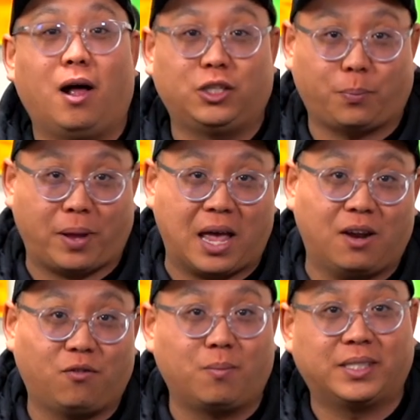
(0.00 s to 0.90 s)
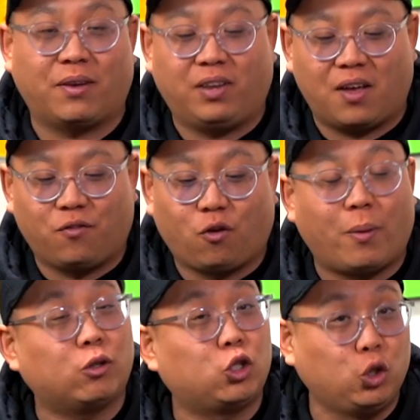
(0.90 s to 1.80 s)
Japan from 7-Eleven for
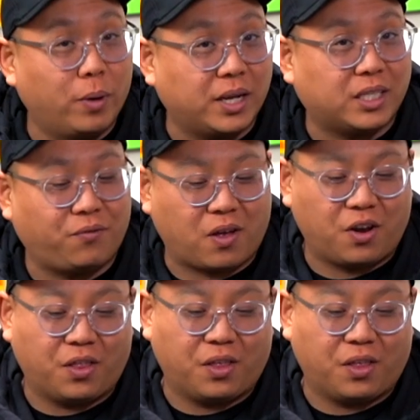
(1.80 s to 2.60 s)
about $2. He found it